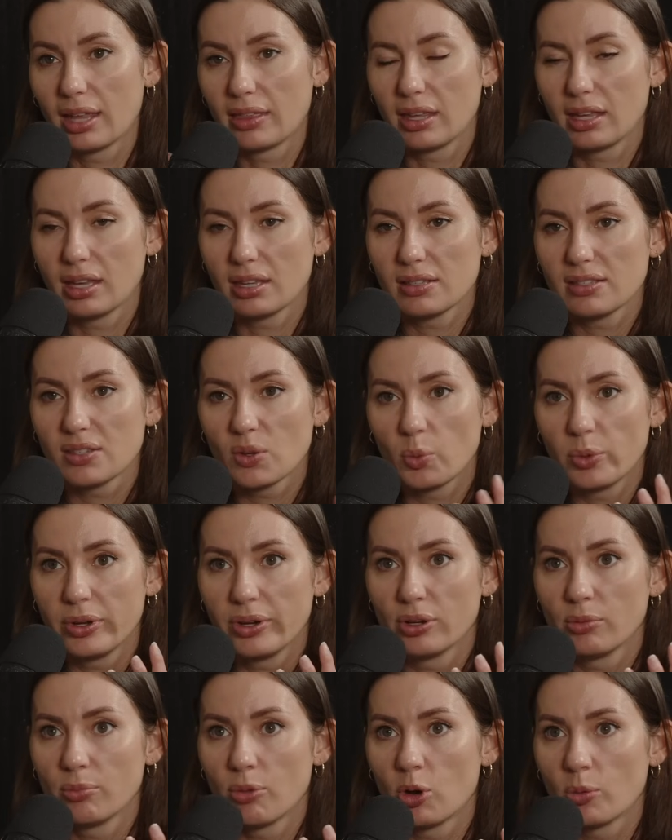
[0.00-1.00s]
think it's a
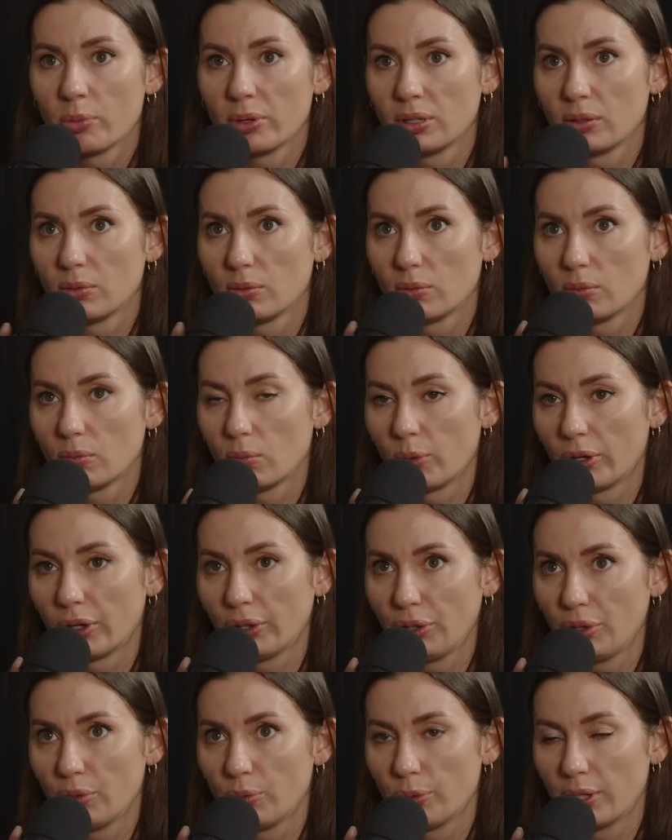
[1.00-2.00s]
weird moment where
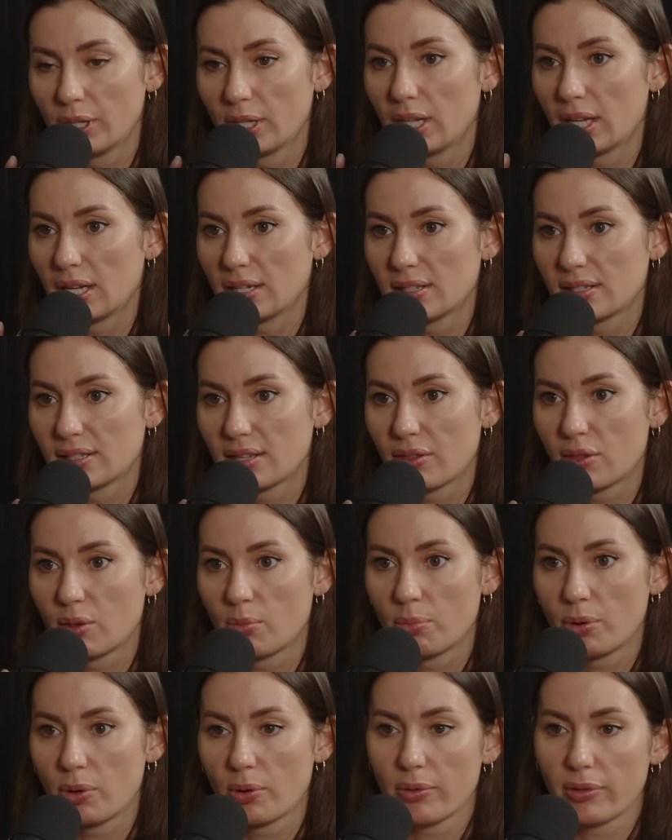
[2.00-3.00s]
you realize that the
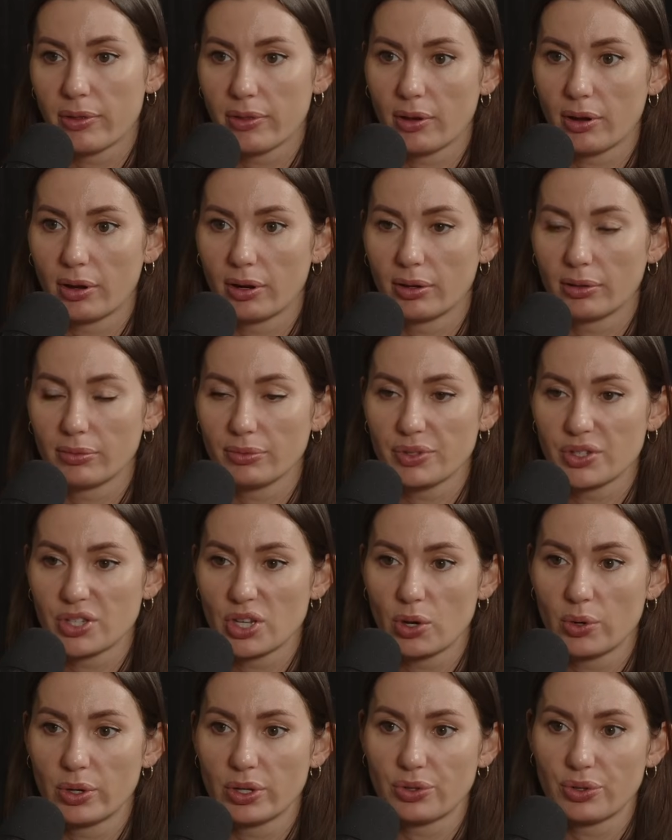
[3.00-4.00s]
both are
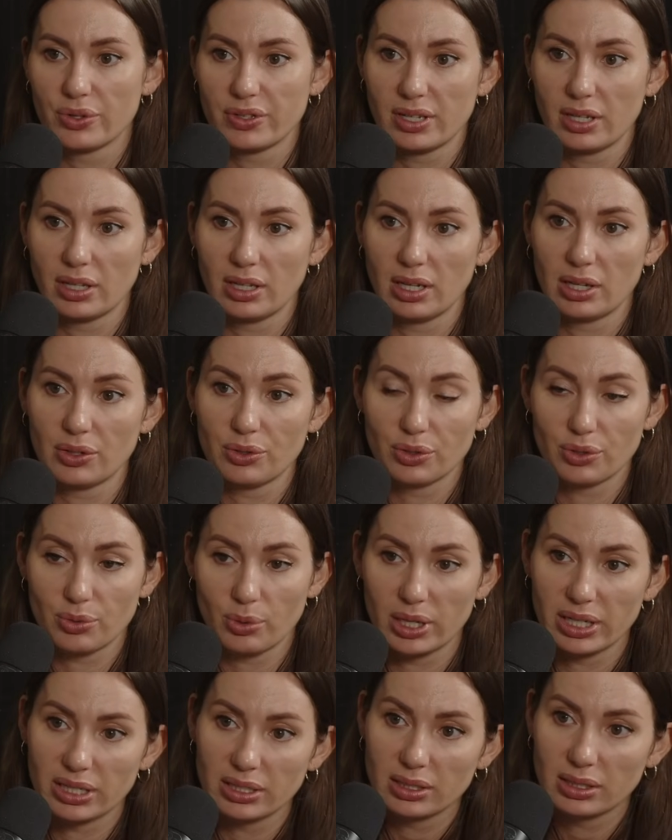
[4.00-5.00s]
so intrinsically
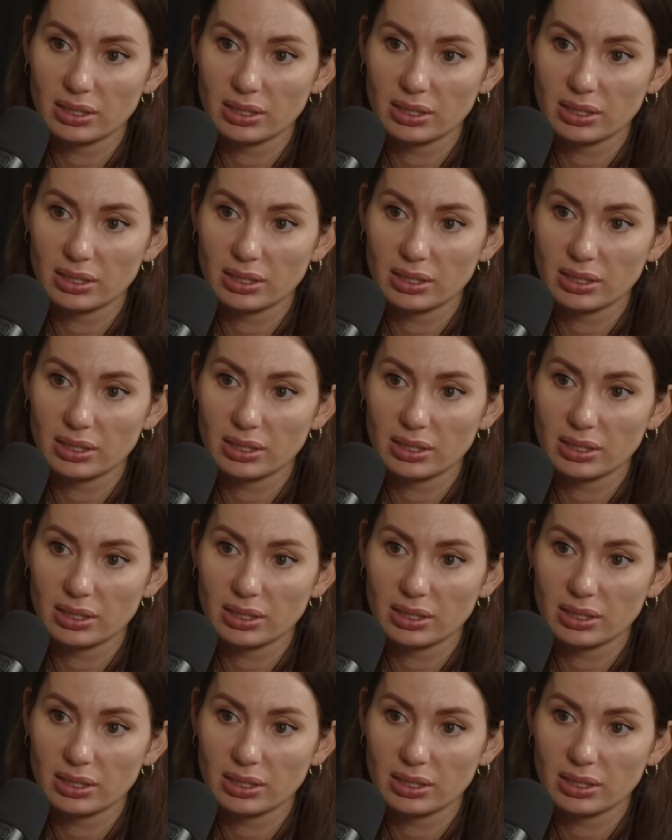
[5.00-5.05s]
intertwined.